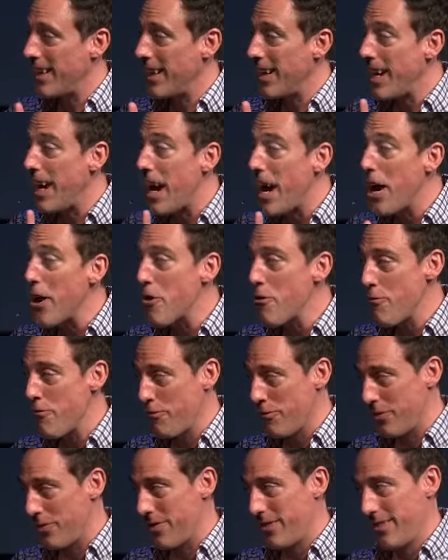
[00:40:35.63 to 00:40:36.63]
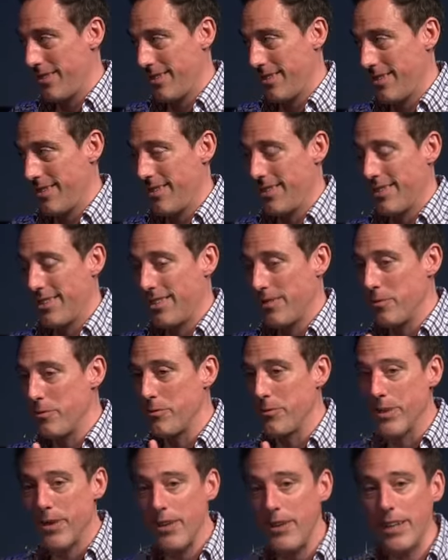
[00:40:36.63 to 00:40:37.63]
Careful. Be
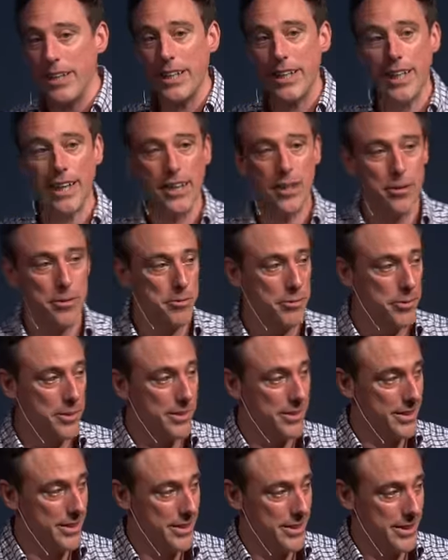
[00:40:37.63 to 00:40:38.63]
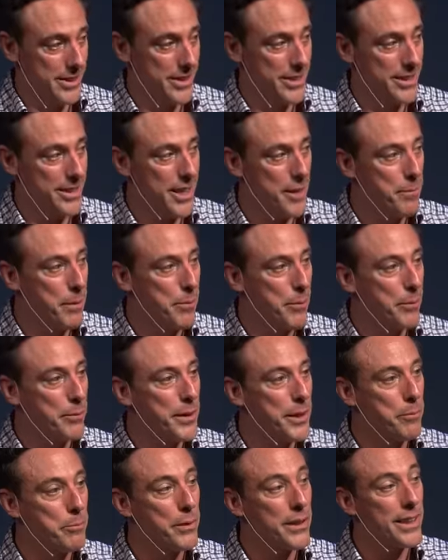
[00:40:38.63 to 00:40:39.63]
very careful. A lot of people are
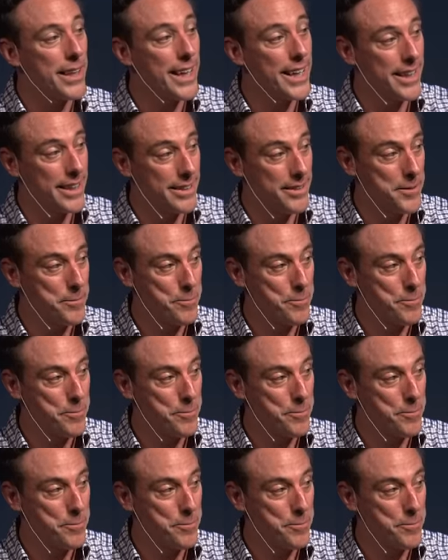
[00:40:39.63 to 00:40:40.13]
being played.